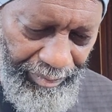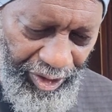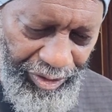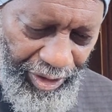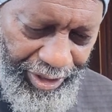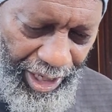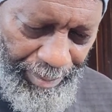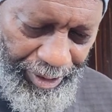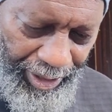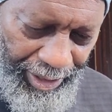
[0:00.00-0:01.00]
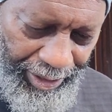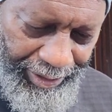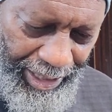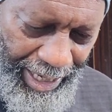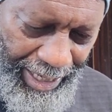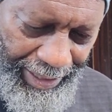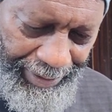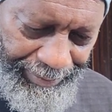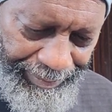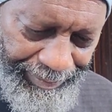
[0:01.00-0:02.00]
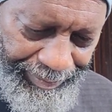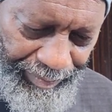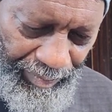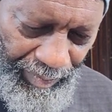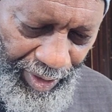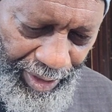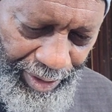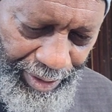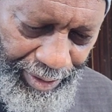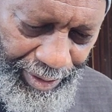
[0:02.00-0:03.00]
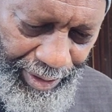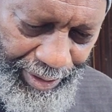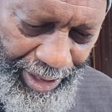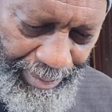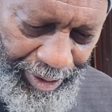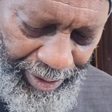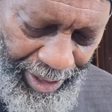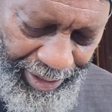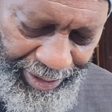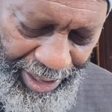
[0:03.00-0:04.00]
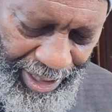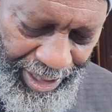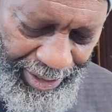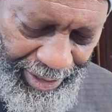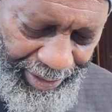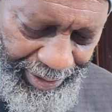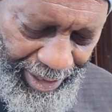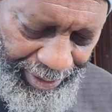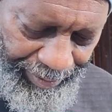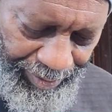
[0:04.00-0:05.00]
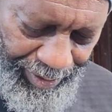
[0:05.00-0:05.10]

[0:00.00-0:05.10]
So I capitalize the I? Yeah, I capitalize the I like that.